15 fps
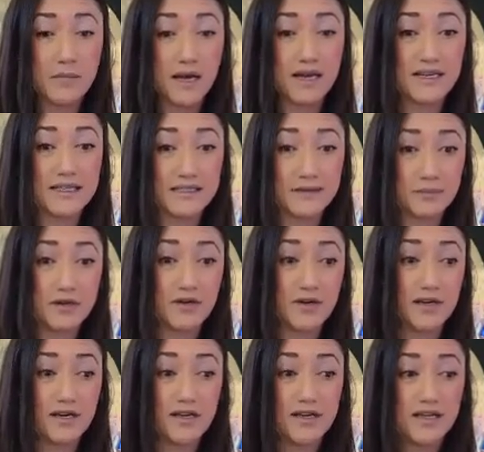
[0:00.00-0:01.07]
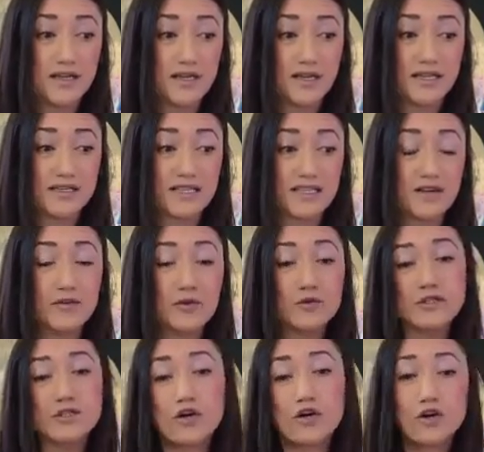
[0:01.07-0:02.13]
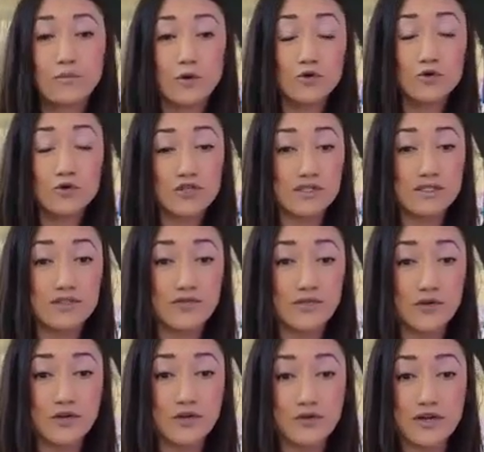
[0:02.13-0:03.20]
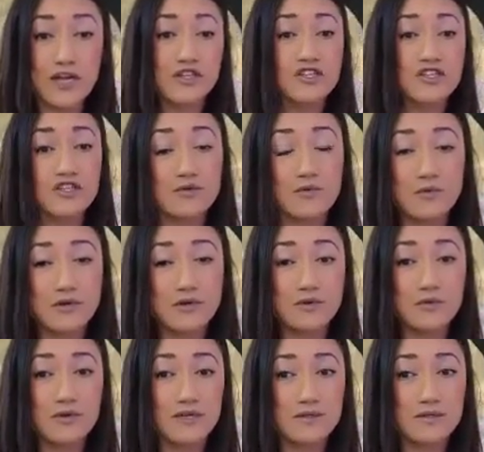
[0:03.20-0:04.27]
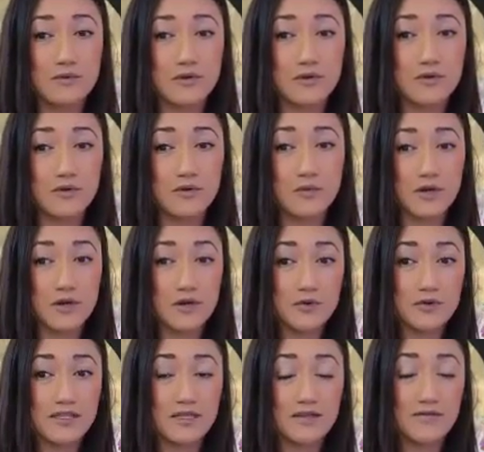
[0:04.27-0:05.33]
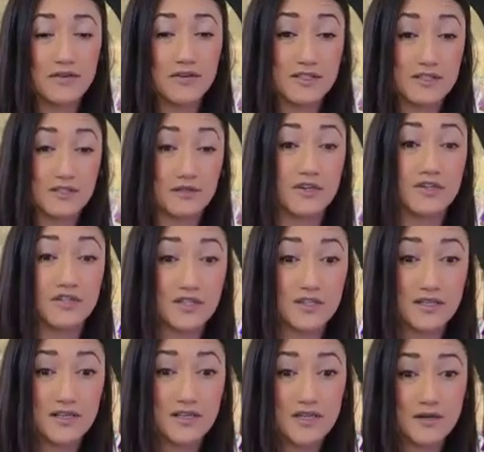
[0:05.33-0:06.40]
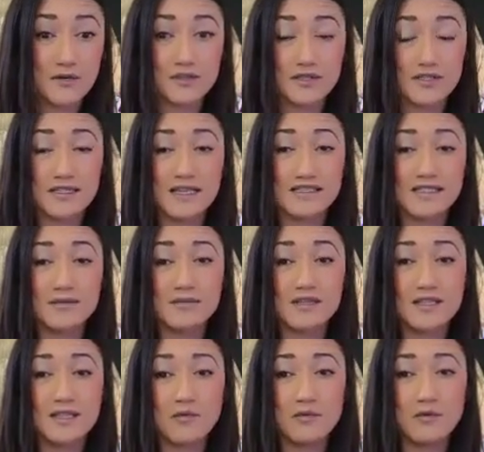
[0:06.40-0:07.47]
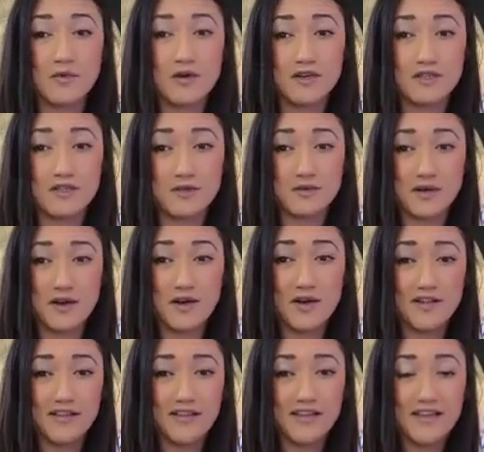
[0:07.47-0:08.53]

mind, and spirit. Instead of using our emotions for creation, what we're doing is we're using them for destruction, which is not something that we want to do at all.